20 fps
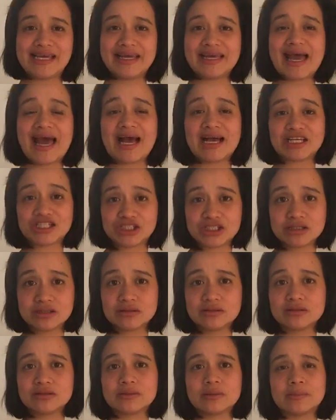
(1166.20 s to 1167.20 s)
action,
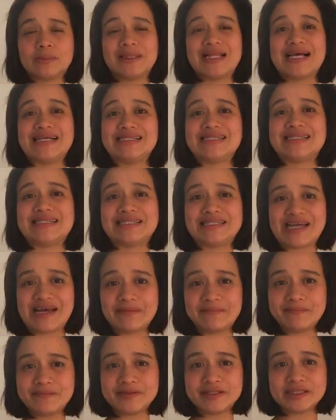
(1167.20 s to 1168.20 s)
plan
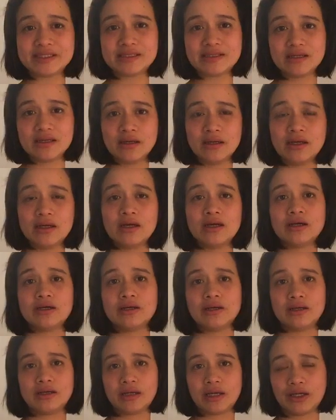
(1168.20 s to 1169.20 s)
steps,
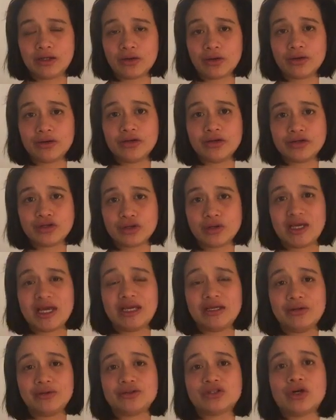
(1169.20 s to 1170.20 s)
in order to
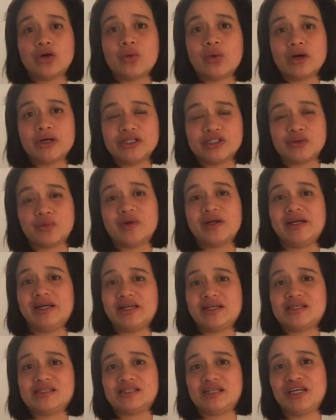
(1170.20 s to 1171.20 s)
get you towards what it
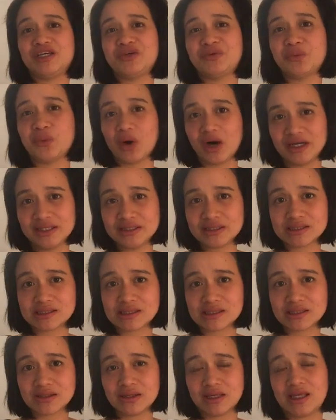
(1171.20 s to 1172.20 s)
is that you want.
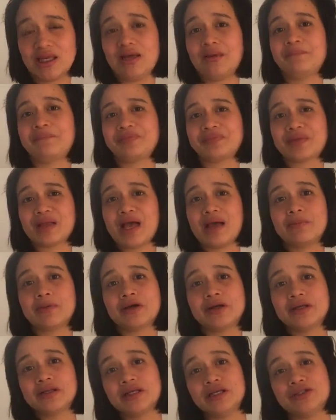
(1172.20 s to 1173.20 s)
Okay. I'm
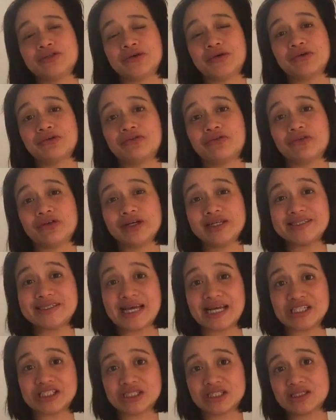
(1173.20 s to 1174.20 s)
currently doing free
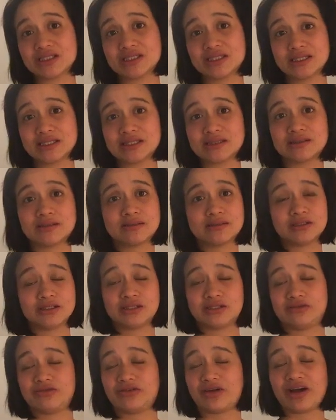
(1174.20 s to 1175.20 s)
sessions
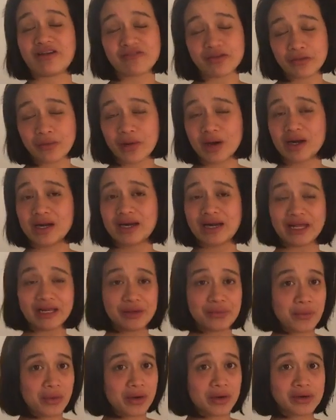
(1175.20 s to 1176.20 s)
just for everyone and
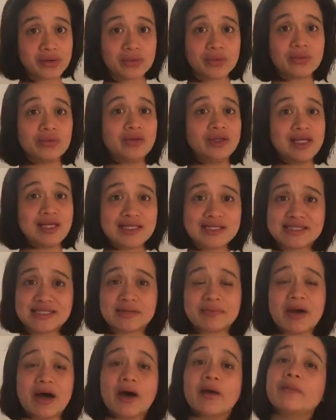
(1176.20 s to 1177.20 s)
anyone who needs
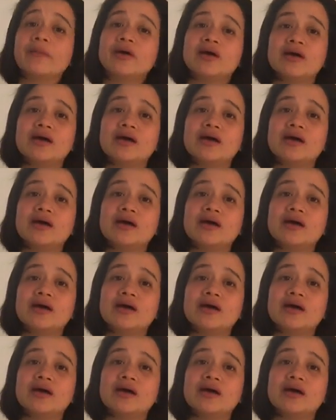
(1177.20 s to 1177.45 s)
some help.